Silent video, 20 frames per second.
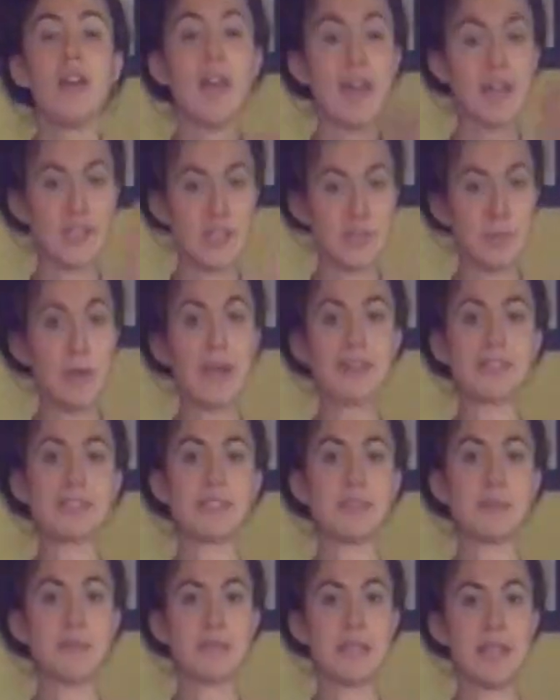express
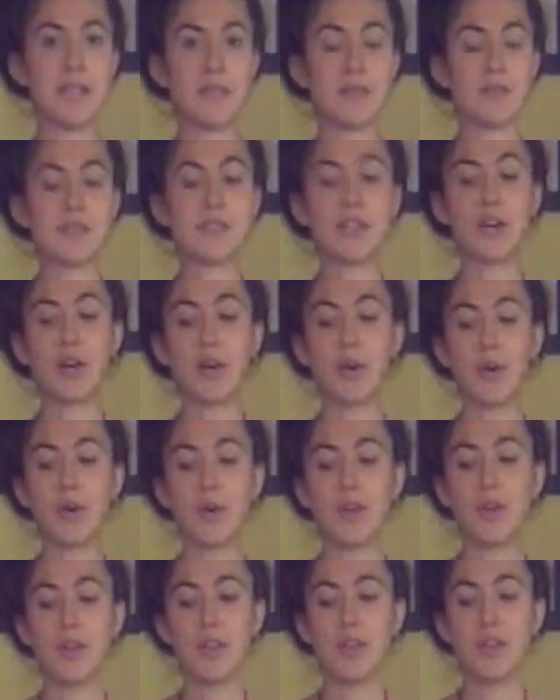themselves.
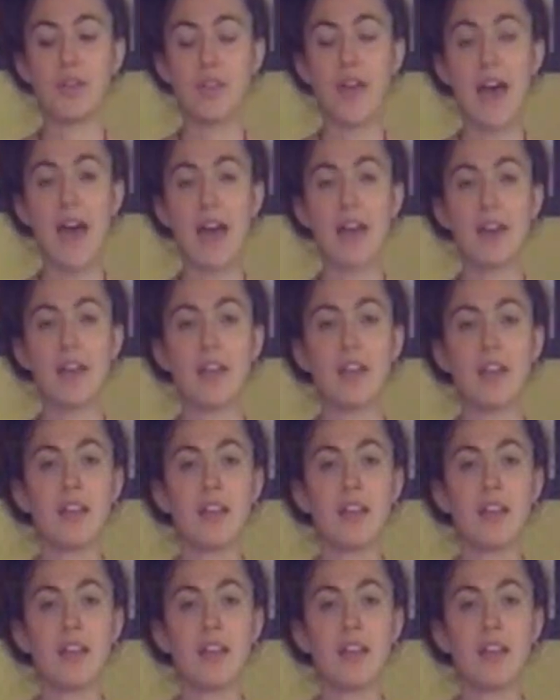So that